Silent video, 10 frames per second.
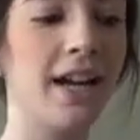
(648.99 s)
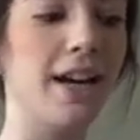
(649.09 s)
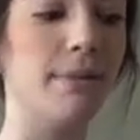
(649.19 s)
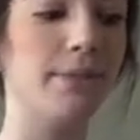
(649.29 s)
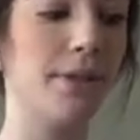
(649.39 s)

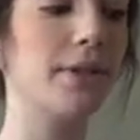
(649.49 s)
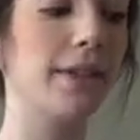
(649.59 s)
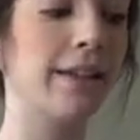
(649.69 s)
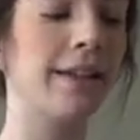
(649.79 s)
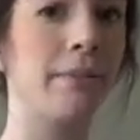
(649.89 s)
I'm so
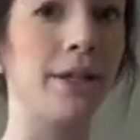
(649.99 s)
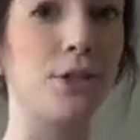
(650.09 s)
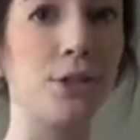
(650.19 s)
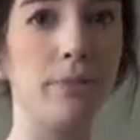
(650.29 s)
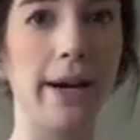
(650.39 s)
glad that I made
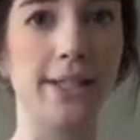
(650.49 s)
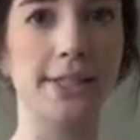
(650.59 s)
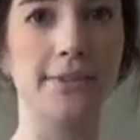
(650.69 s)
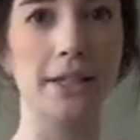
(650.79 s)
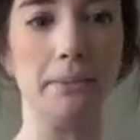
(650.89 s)
2 pans
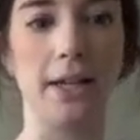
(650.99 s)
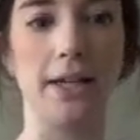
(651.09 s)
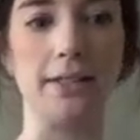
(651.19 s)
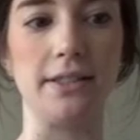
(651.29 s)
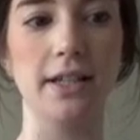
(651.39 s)
of it
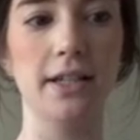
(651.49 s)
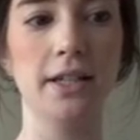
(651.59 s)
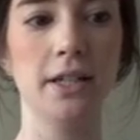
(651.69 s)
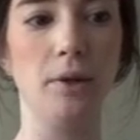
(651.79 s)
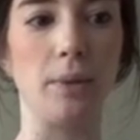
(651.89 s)
because
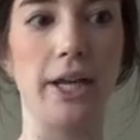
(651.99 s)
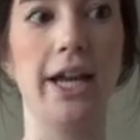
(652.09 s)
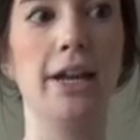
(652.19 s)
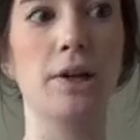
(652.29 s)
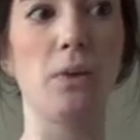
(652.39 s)
we
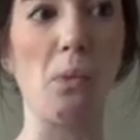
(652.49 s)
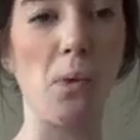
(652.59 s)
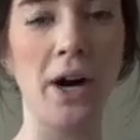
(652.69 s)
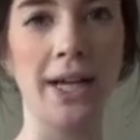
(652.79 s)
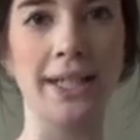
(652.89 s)
ate
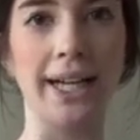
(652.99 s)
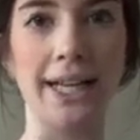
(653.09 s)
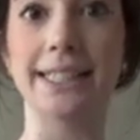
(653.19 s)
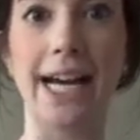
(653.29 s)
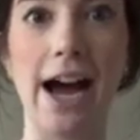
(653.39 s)
1
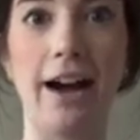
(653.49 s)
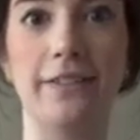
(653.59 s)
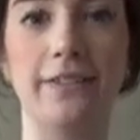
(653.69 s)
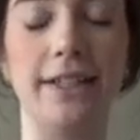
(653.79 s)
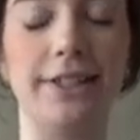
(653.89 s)
and a half
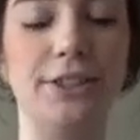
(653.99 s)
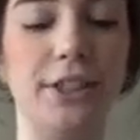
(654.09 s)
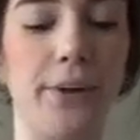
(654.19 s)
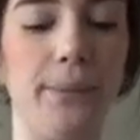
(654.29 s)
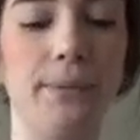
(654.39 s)
of it,
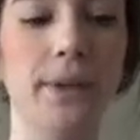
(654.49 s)
so